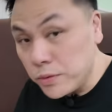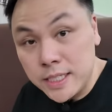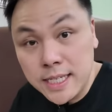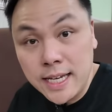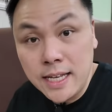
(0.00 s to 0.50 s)

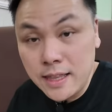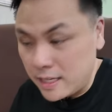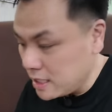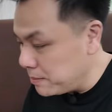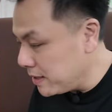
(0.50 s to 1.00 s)
risking
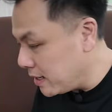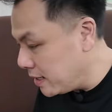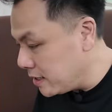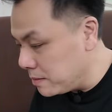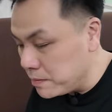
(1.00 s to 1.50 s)
that some of the
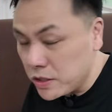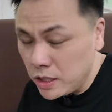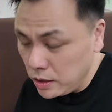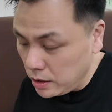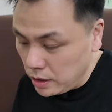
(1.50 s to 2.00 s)
items
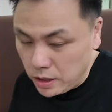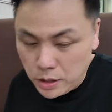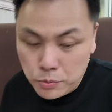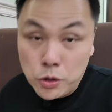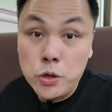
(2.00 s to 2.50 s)

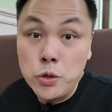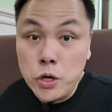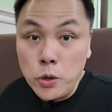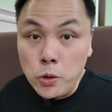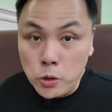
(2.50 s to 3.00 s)
will go
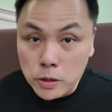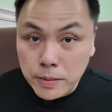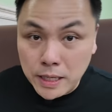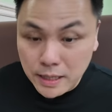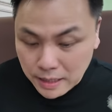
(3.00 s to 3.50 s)
cold.
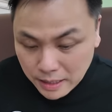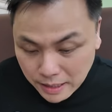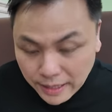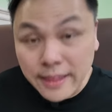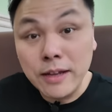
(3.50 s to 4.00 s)
But
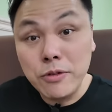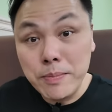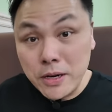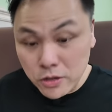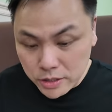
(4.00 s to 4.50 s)
I think we
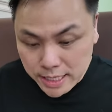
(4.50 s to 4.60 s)
better